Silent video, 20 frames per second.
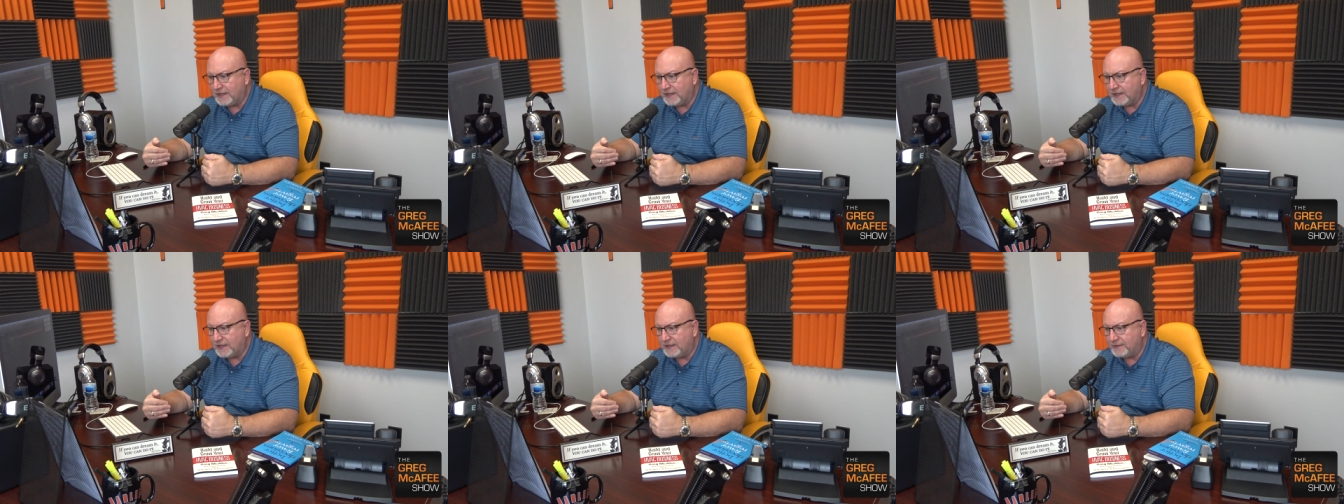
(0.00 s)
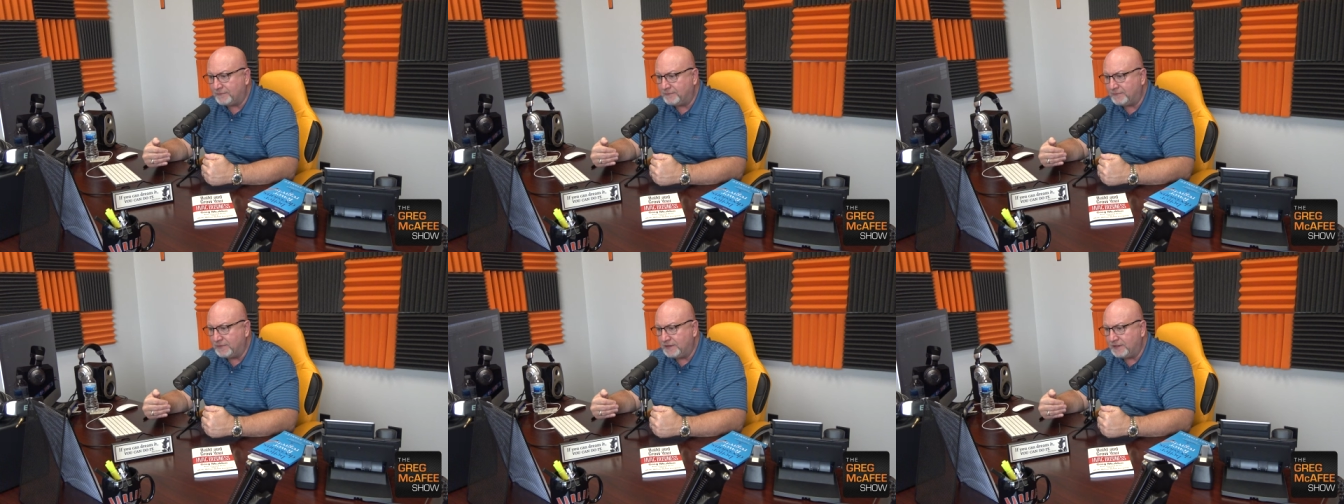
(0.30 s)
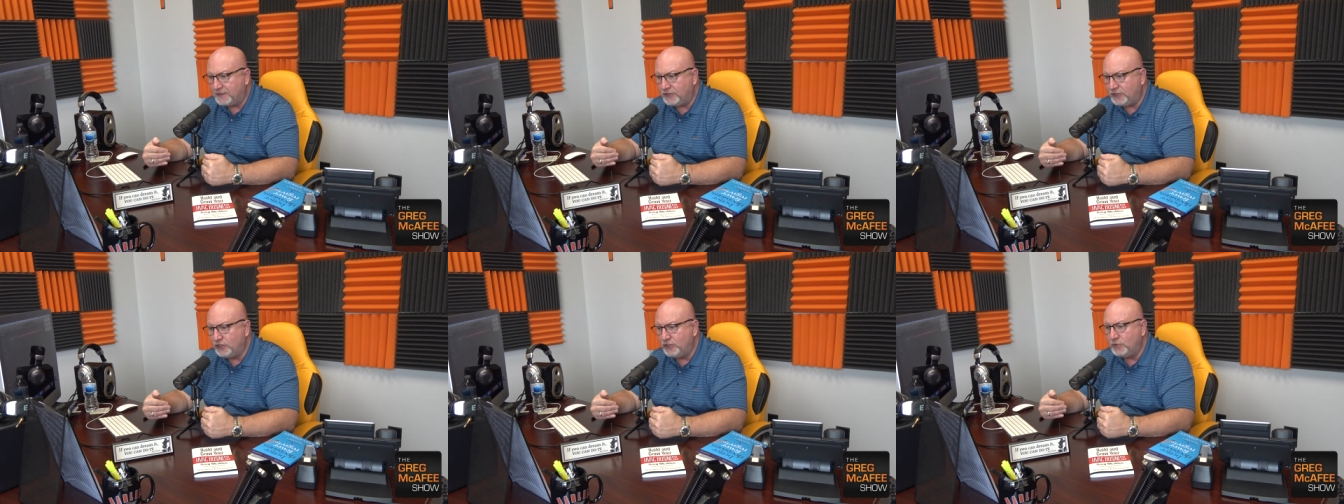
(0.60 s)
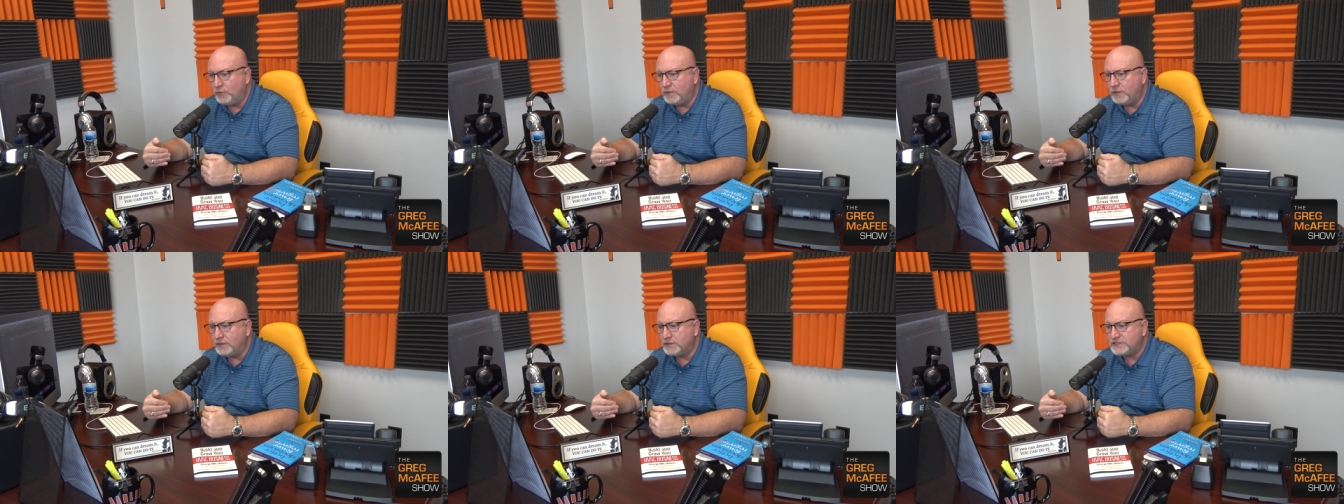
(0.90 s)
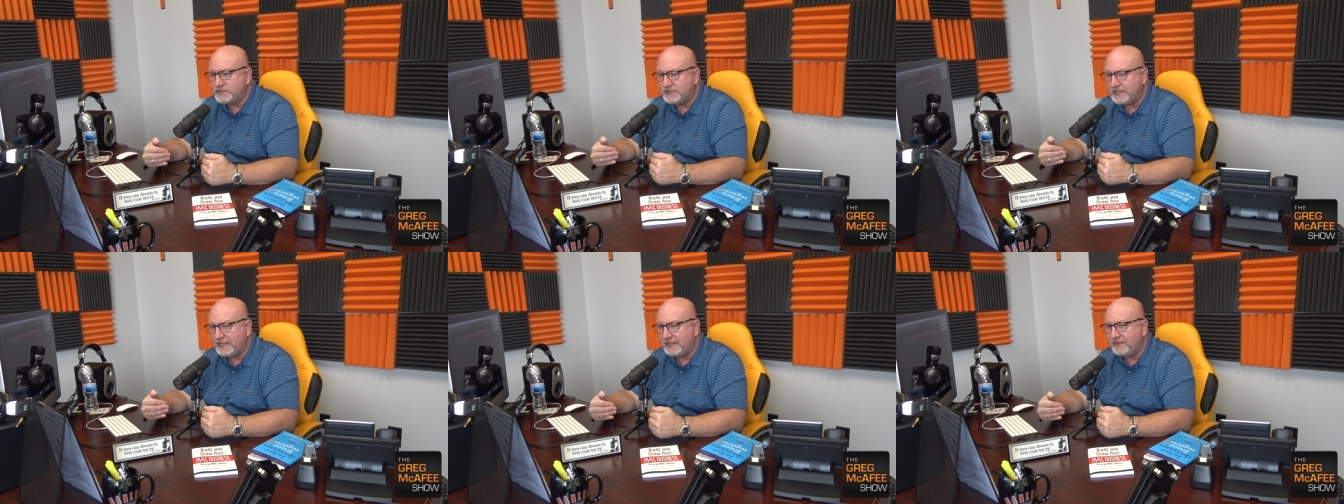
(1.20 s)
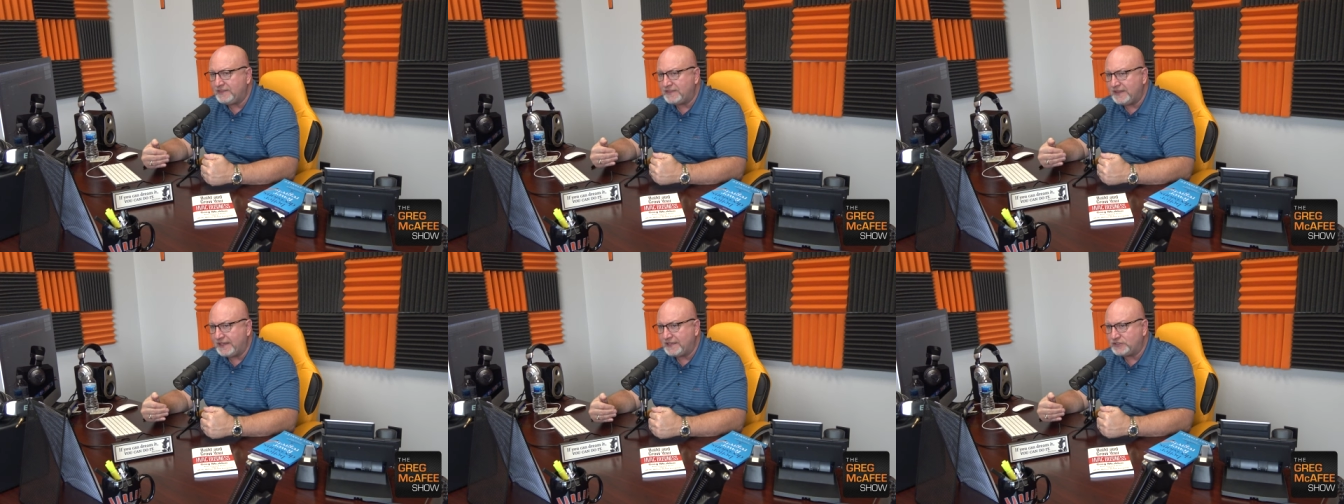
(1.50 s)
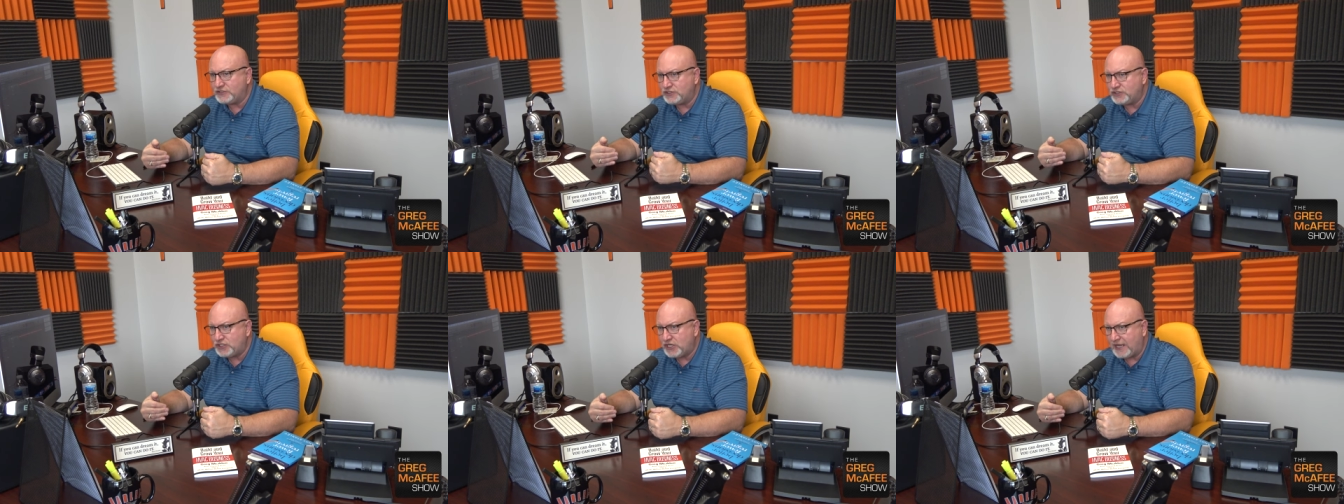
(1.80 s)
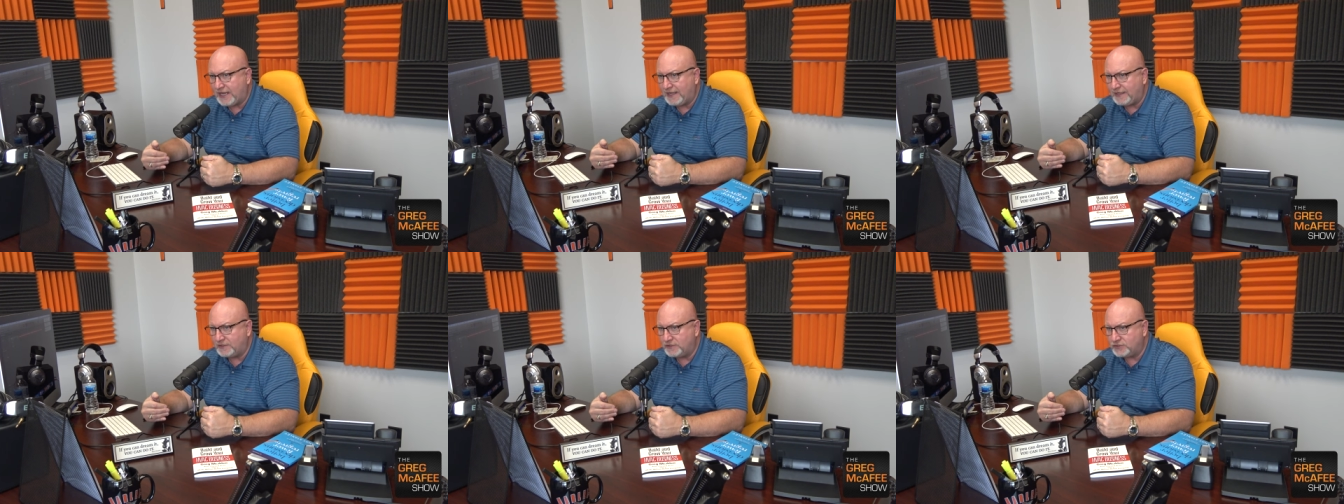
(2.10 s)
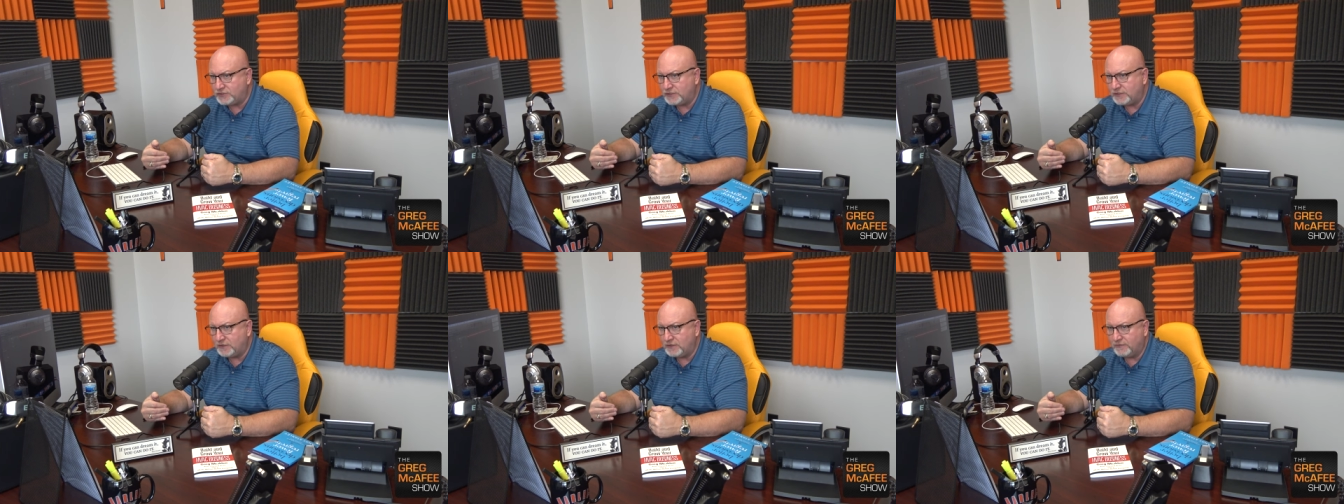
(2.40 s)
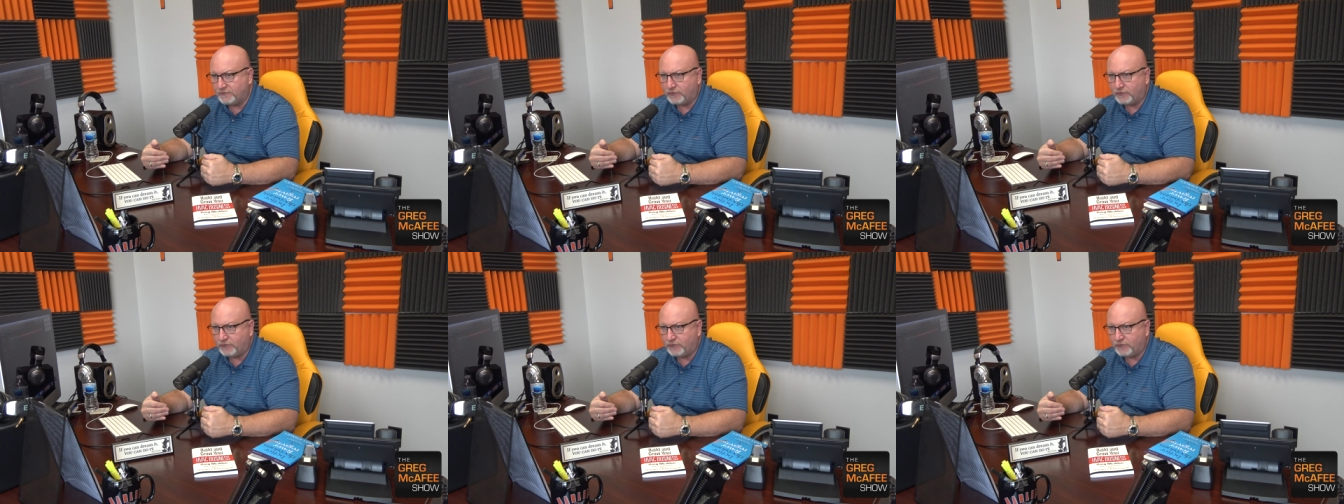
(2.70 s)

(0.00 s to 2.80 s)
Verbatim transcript: um, you will see things change